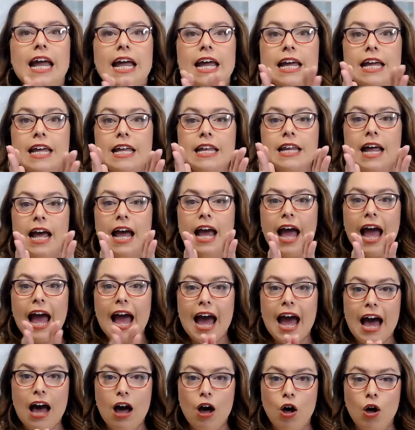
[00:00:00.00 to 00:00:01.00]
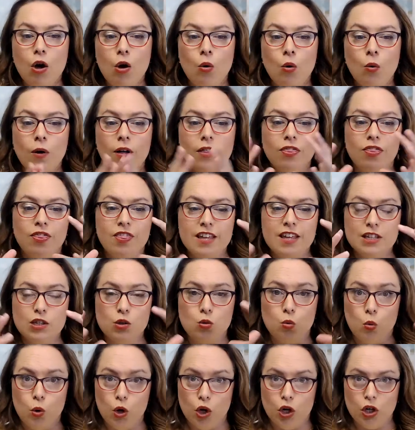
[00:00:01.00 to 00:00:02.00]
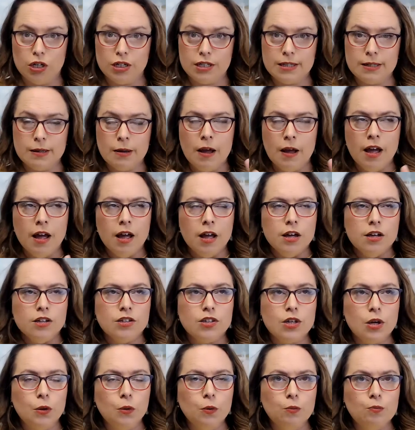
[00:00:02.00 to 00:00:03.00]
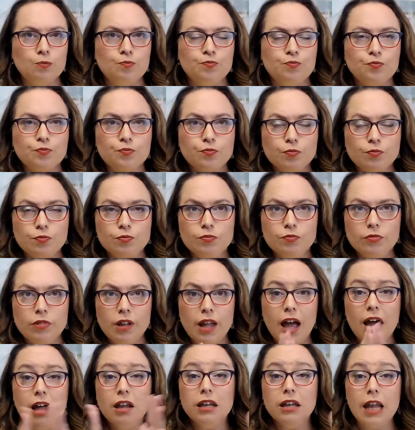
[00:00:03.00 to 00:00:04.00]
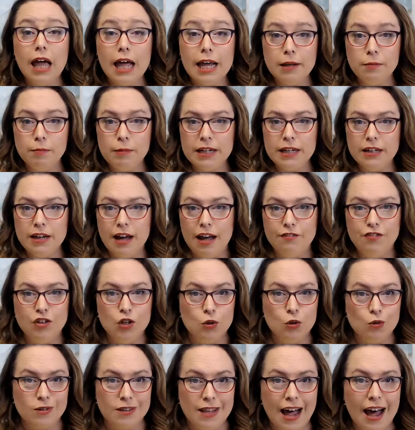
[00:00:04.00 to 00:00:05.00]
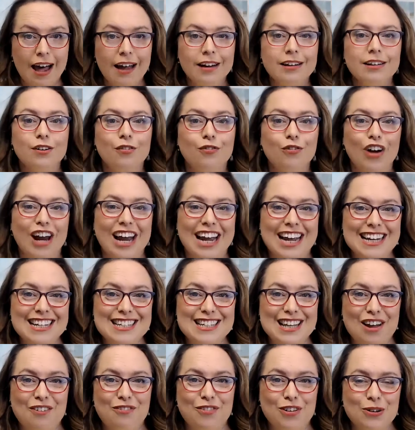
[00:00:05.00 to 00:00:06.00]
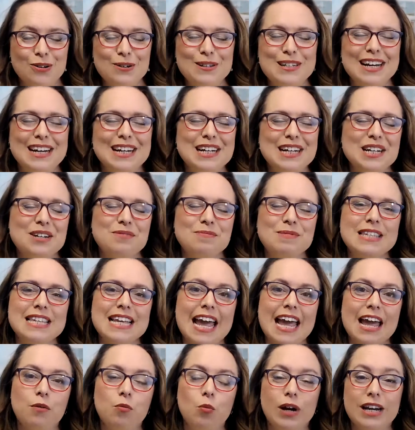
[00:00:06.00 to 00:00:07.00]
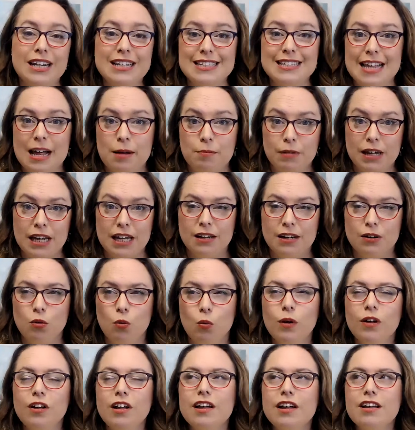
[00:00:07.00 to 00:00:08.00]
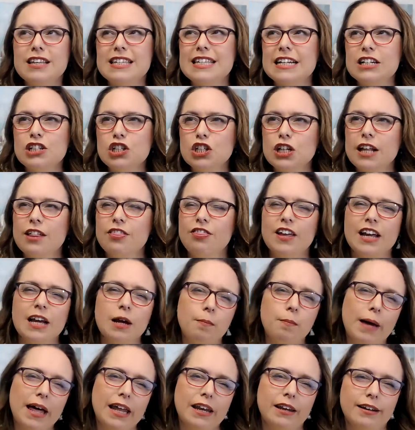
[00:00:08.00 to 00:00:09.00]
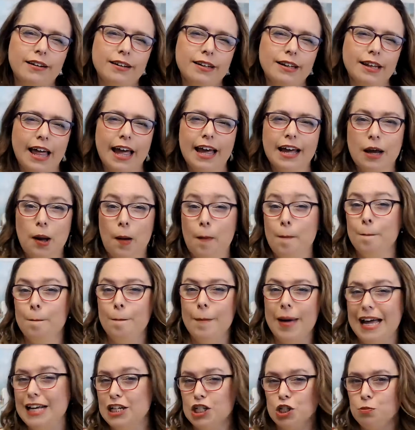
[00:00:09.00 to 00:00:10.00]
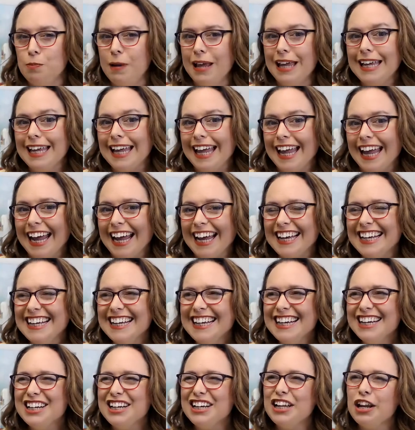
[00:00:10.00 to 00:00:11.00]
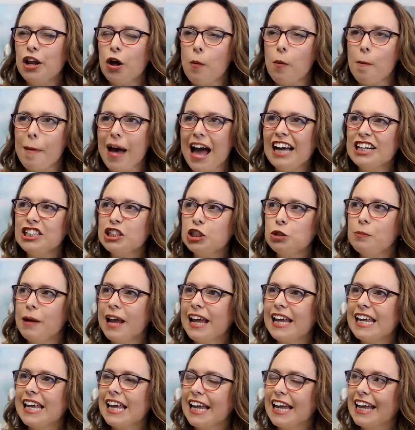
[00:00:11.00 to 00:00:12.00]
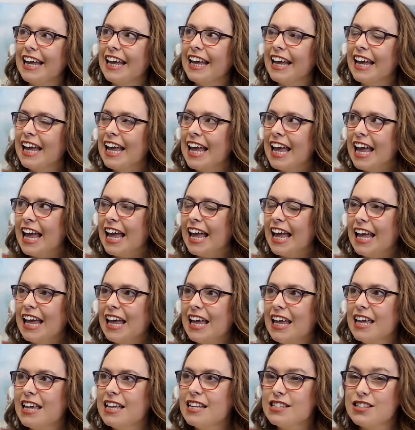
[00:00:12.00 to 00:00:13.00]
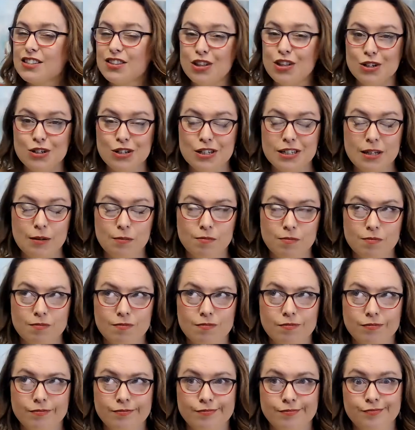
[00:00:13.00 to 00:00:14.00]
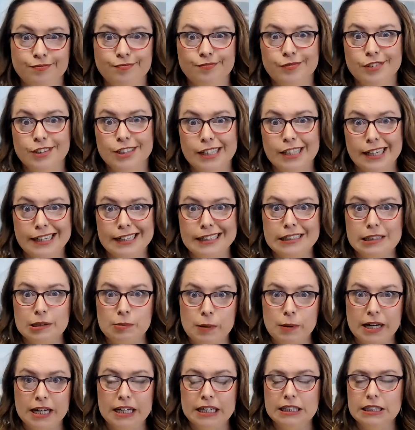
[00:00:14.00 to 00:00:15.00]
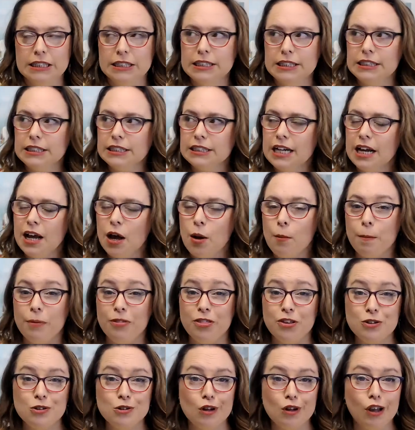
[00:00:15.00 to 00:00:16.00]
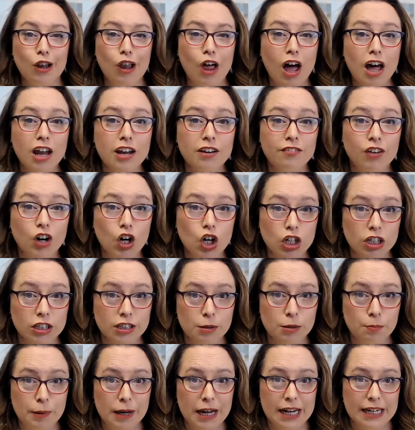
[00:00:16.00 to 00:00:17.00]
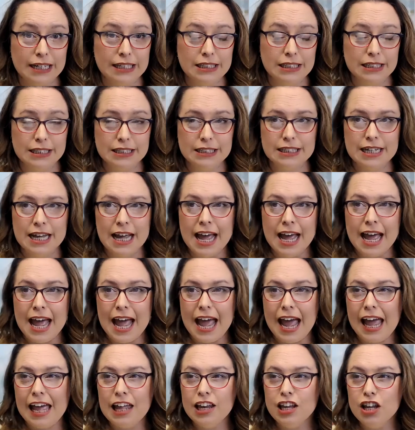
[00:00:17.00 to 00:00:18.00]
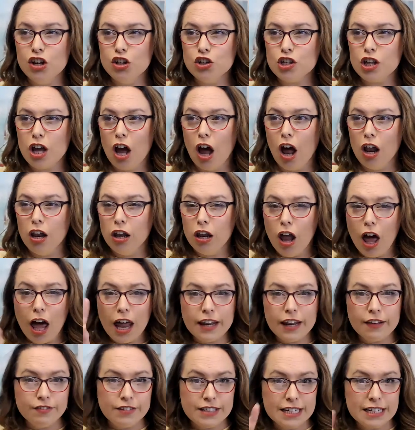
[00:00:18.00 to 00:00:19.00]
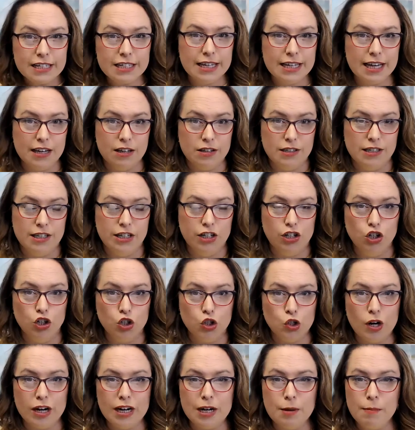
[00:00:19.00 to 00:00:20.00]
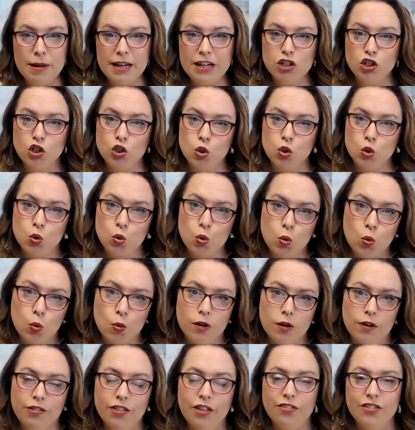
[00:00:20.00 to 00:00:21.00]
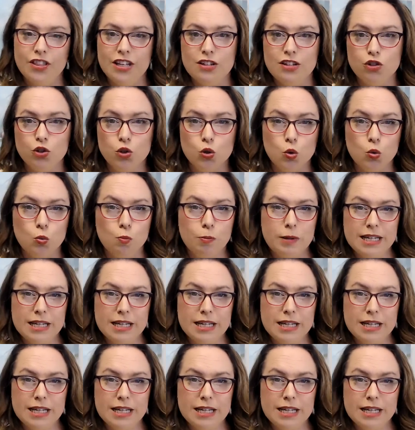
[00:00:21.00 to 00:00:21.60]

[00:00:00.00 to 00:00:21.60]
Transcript: in how this works. So alignment, I've used that phrase a few times. And what does that mean? Well, essentially think about it like matchmaking. You know, matchmaking is, there's some science behind it, but there's a lot of art behind it. And it's a lot of details that you're trying to make sure that these two